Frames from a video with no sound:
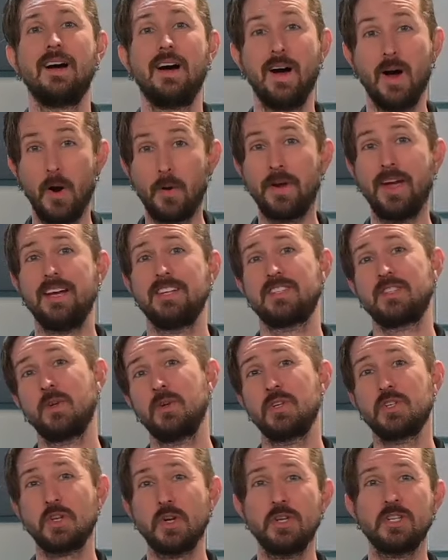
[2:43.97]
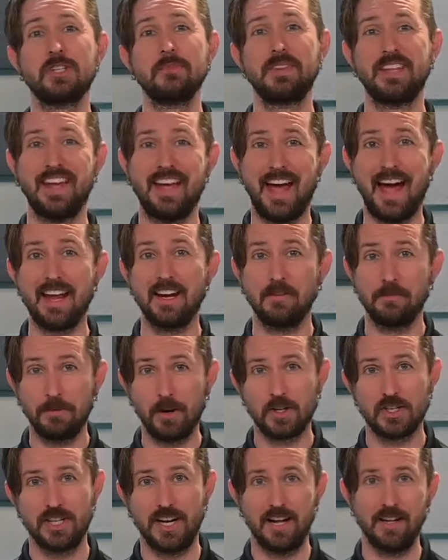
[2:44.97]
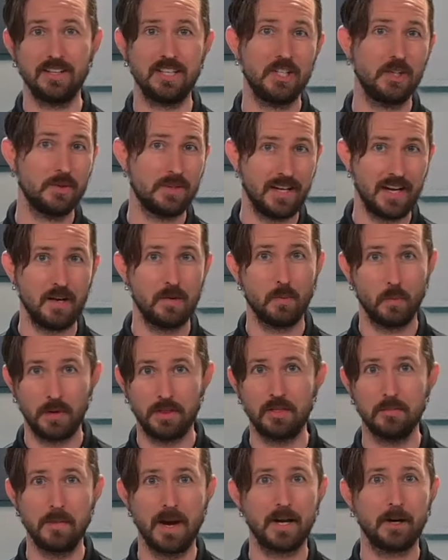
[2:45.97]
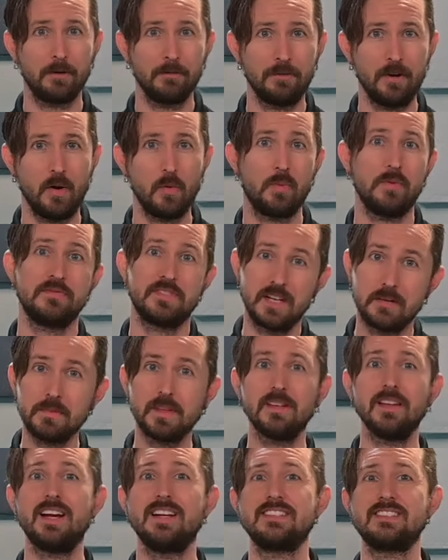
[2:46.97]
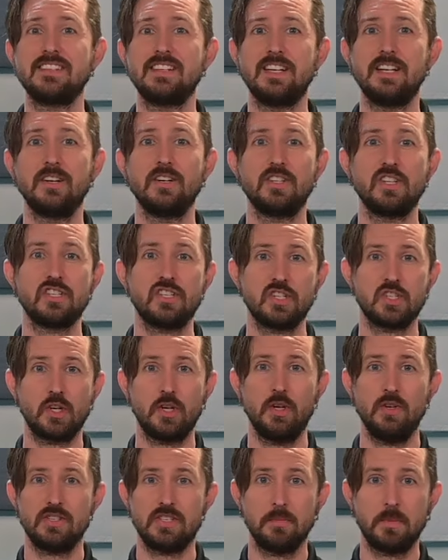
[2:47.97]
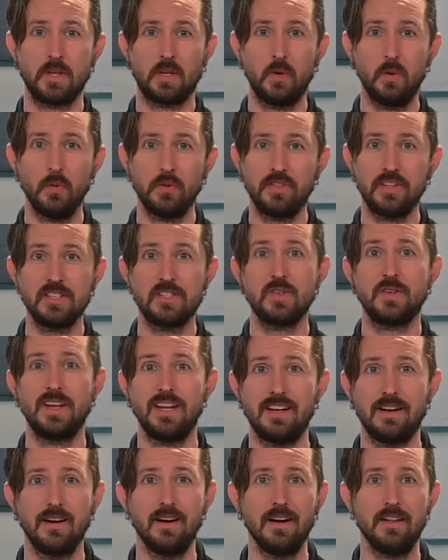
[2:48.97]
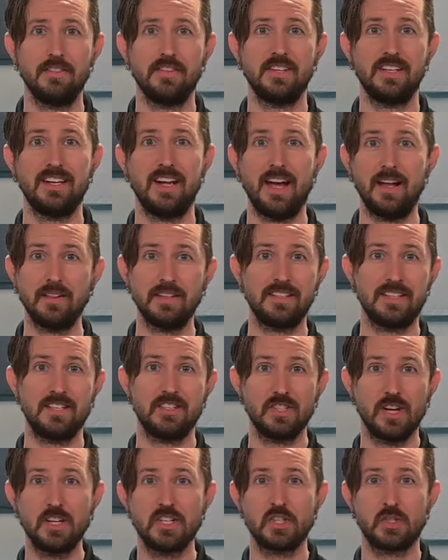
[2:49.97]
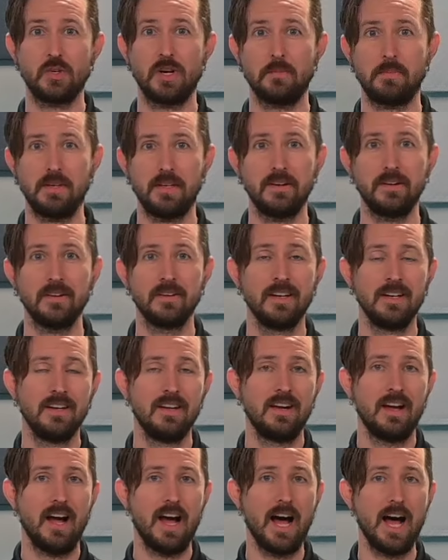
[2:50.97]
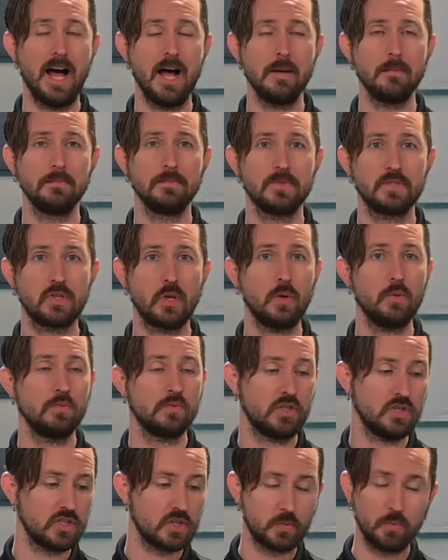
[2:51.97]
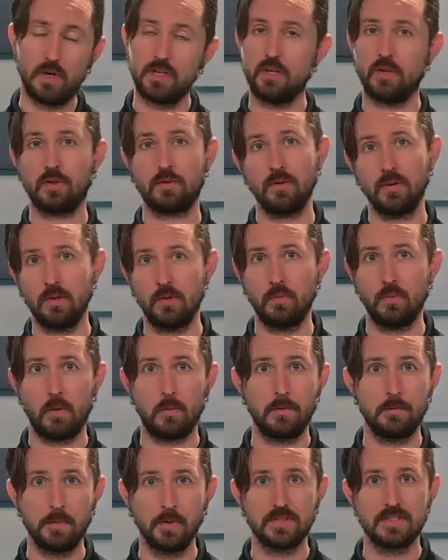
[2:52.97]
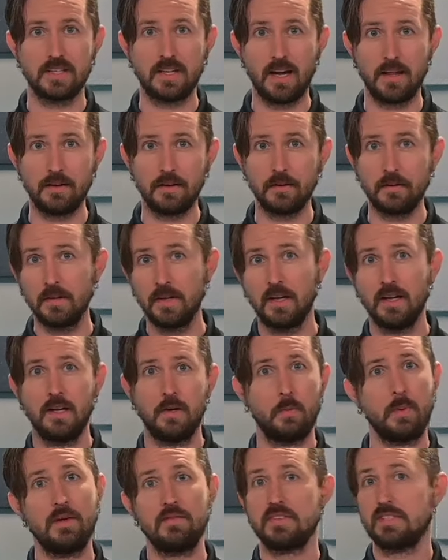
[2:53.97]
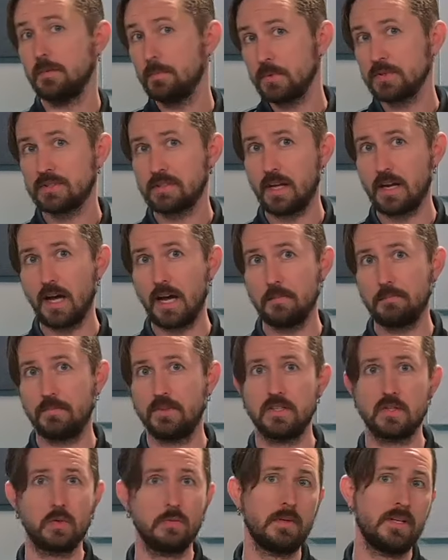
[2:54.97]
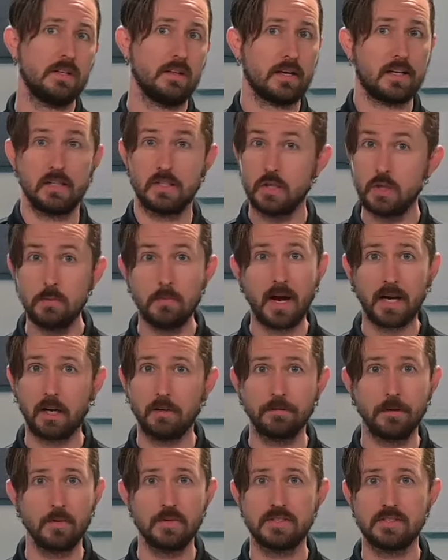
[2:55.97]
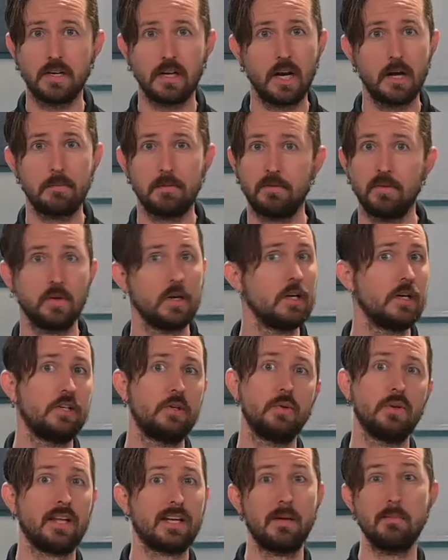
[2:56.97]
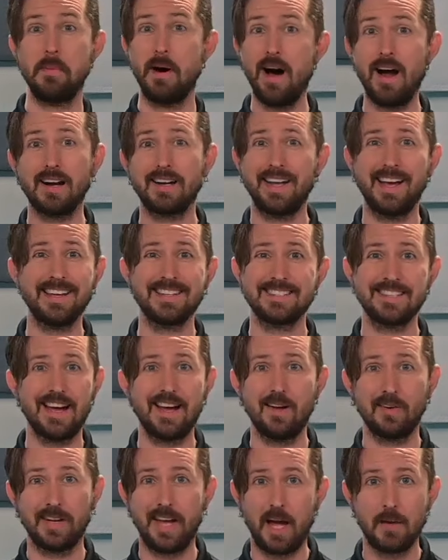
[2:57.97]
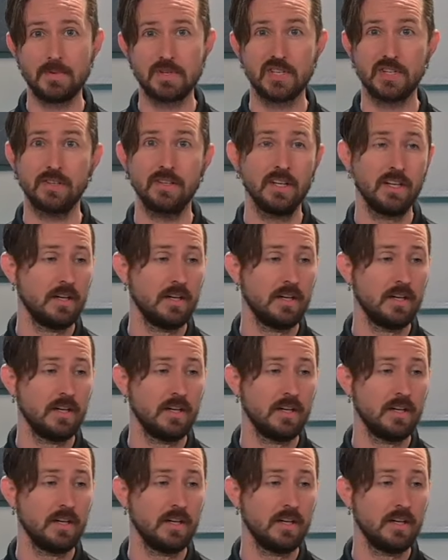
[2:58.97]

Okay, so to show you some of the added functionality you get with the microphone, we've dimmed the lights in here just to show you some of the cool things you get on the LED touch strip here. So just to run you through what we've put together, we have a simple setup. This would be like a 2-microphone setup if you're going to do like a podcast style capture,